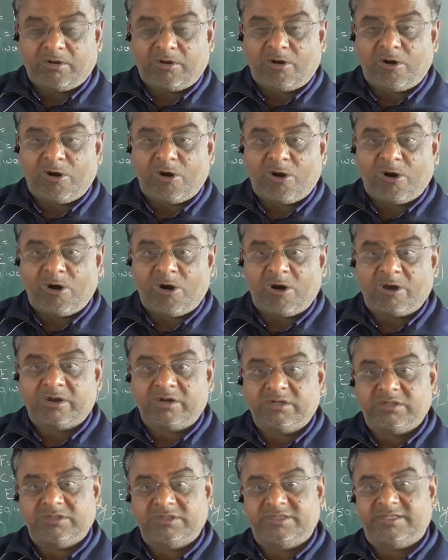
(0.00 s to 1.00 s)

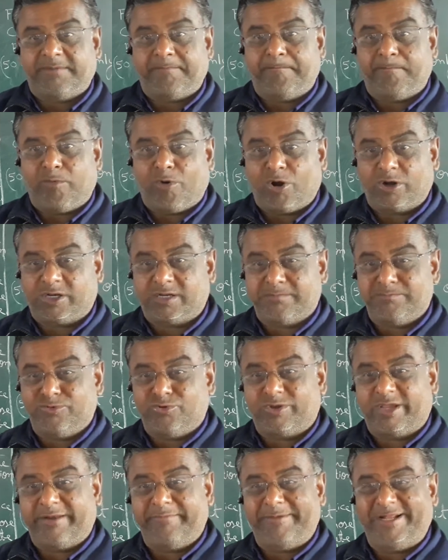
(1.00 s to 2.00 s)
or the bottom.
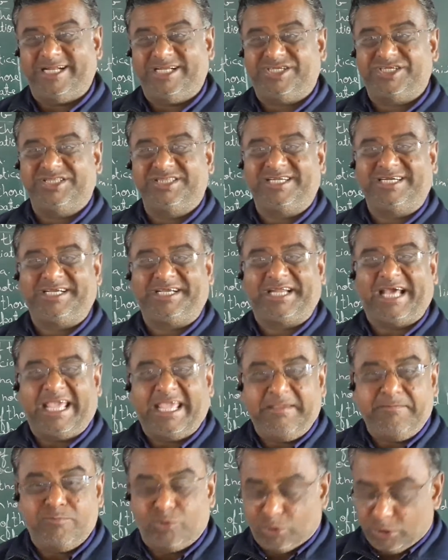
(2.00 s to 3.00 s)
You can mention the
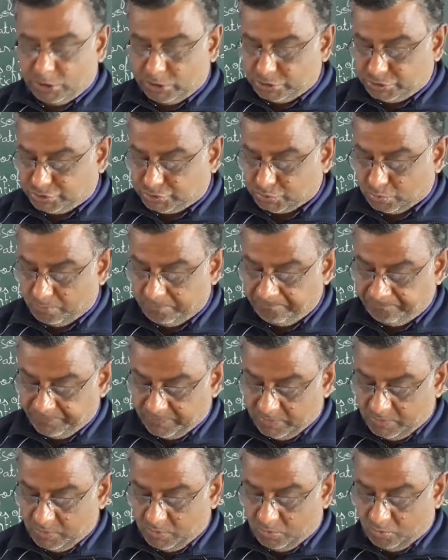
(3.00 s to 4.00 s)
time also.
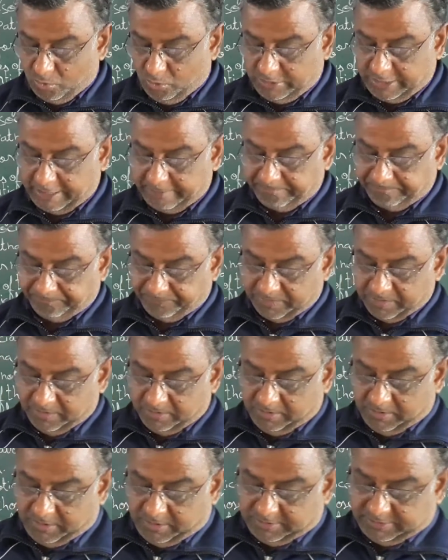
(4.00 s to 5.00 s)
Okay.
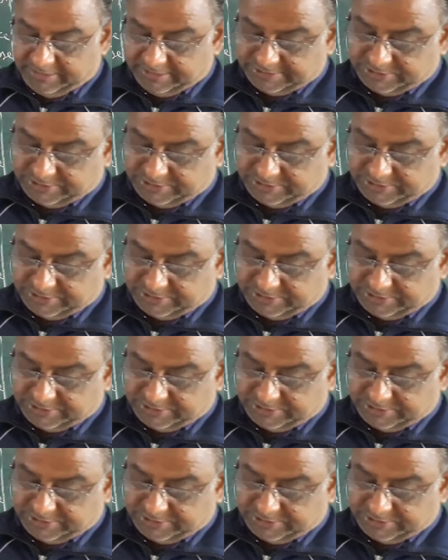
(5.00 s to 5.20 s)
The